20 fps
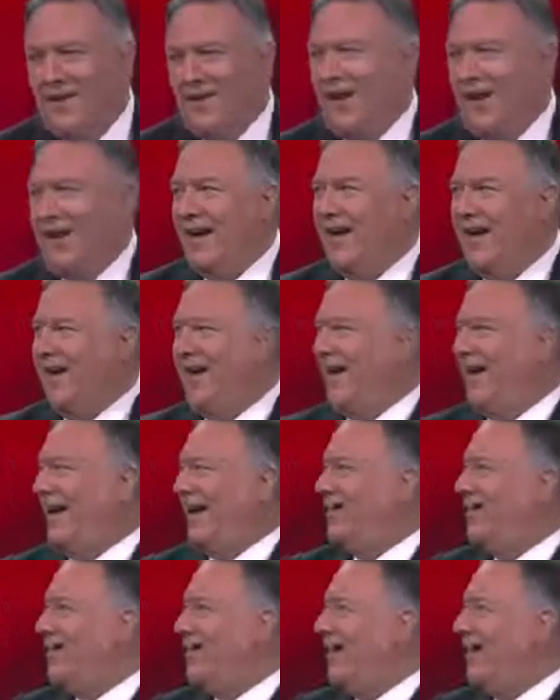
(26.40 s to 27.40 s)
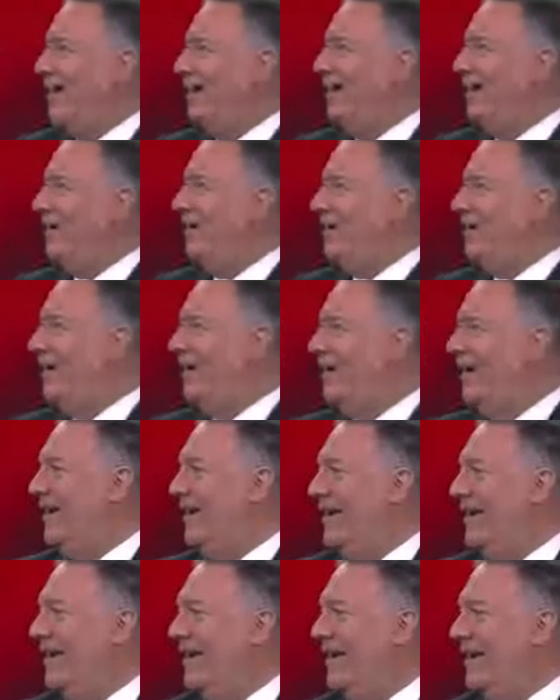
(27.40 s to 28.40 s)
Look, I look out here
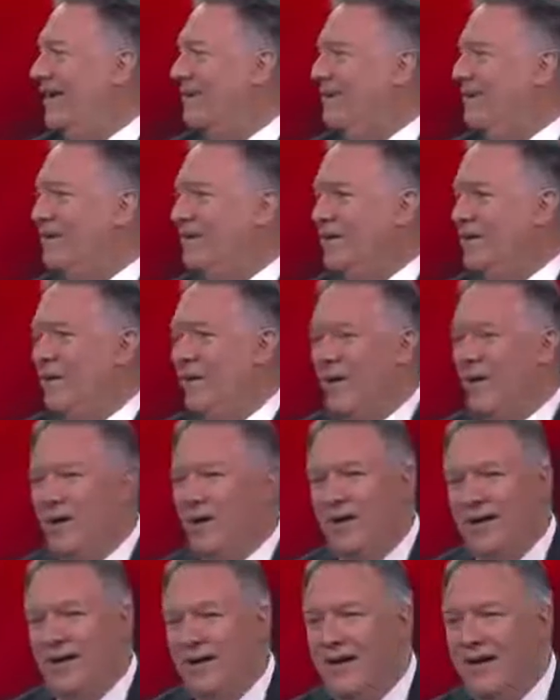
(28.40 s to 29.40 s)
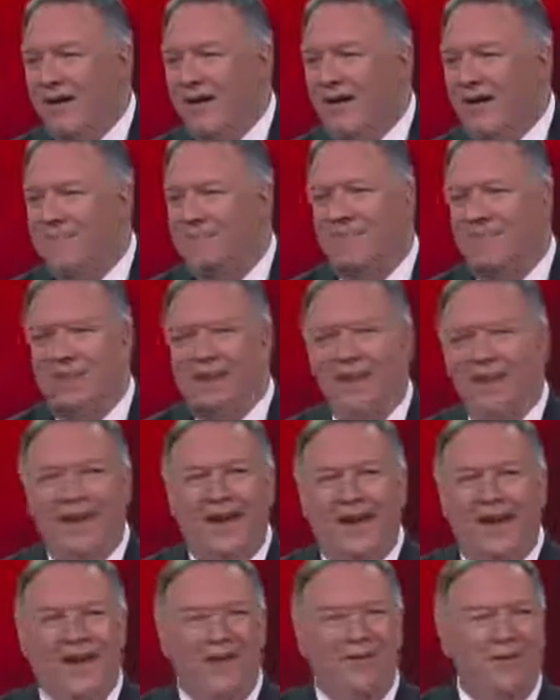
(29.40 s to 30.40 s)
and I see you all. I
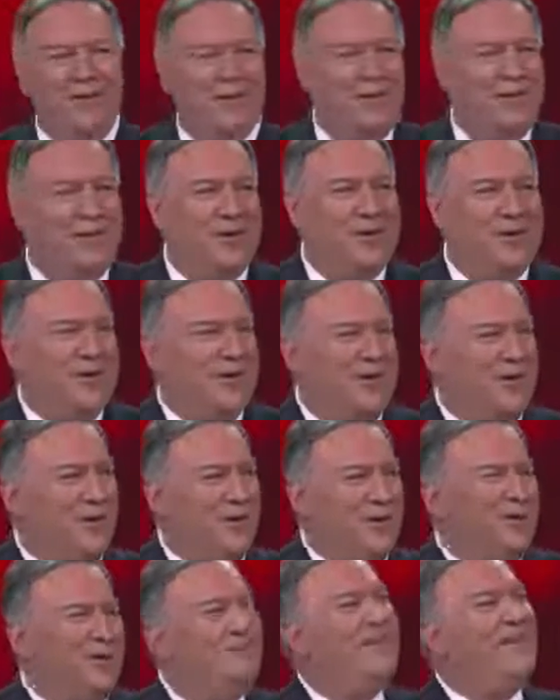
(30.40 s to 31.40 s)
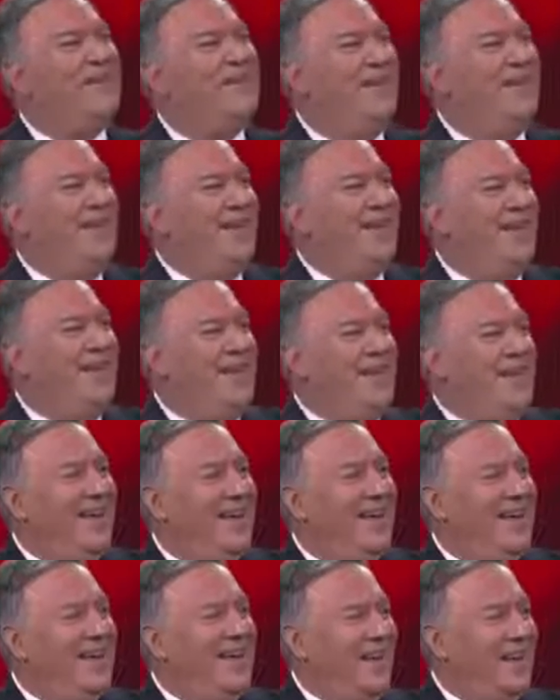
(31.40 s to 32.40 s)
feel really at home,
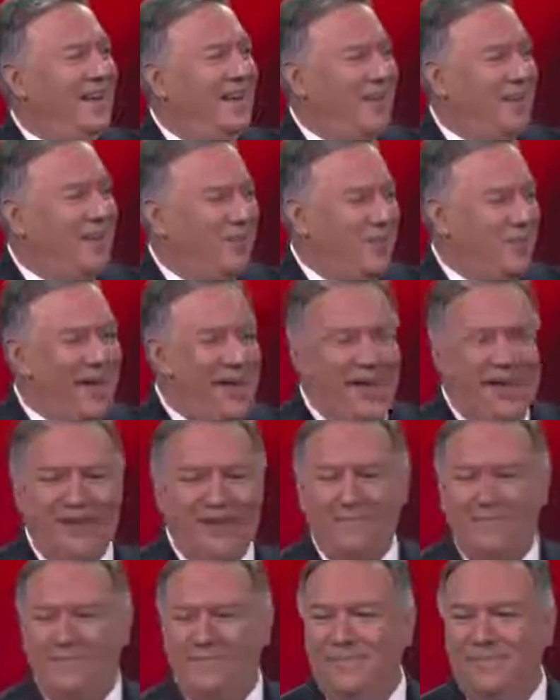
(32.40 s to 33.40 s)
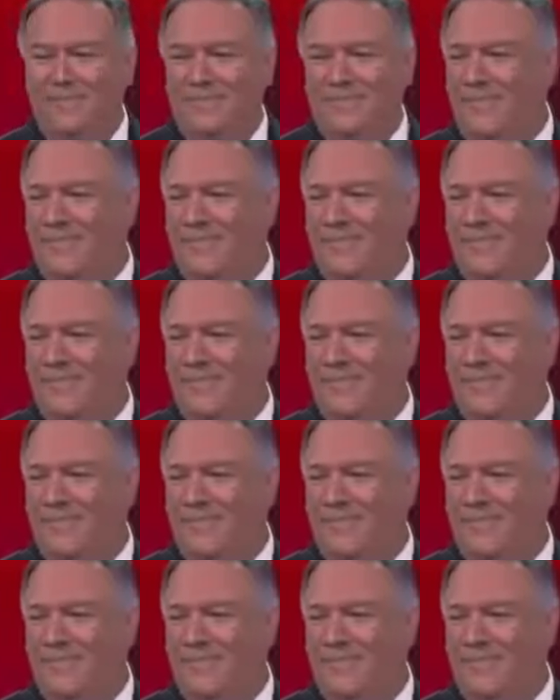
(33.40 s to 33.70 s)
and thank you for that.